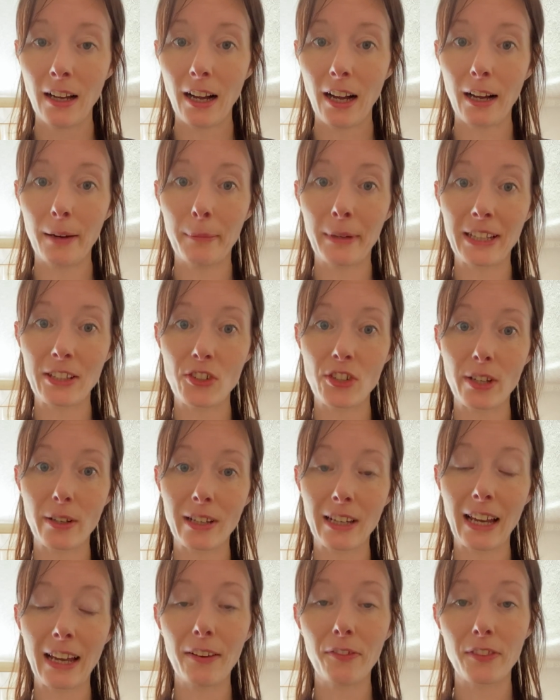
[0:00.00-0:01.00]
I mean, she
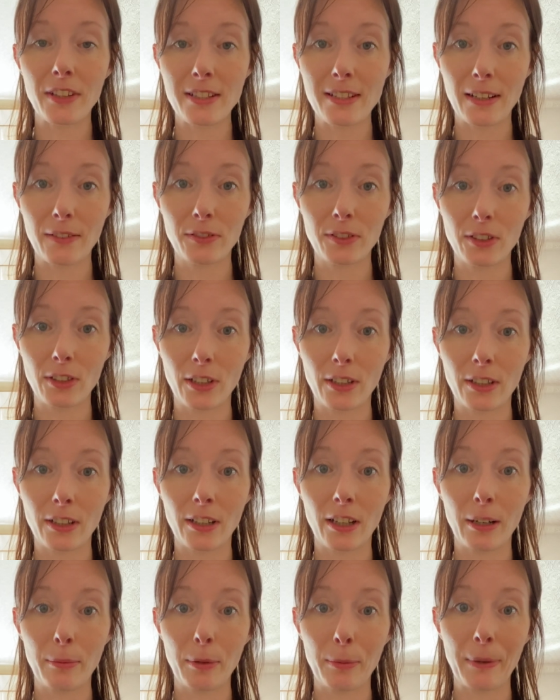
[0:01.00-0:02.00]
left this afternoon and
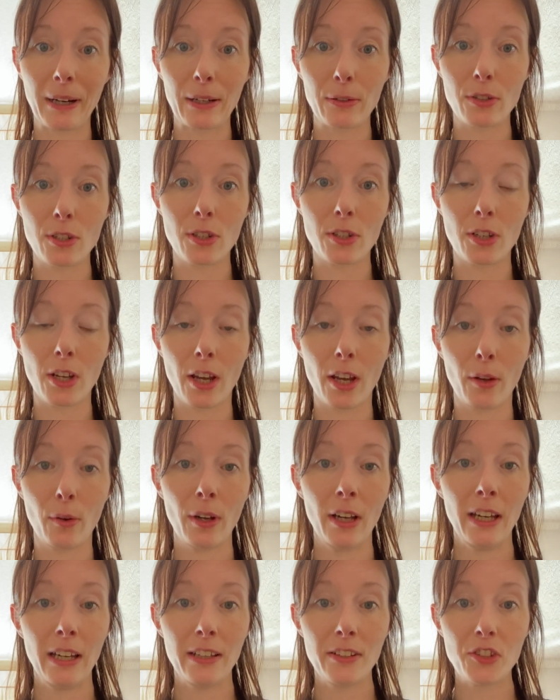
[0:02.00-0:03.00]
I'm about to do
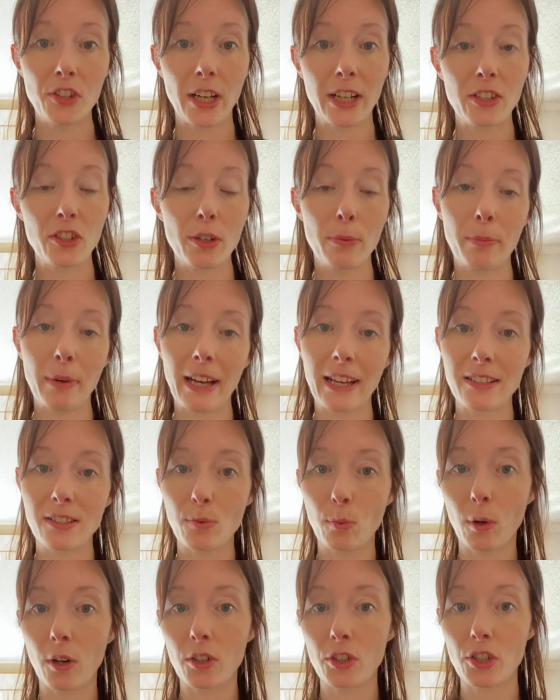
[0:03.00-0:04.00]
changing
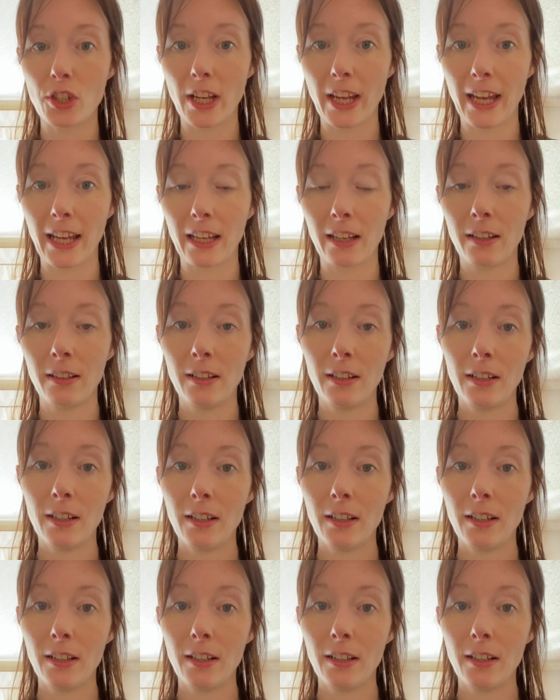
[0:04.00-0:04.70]
beds, washing,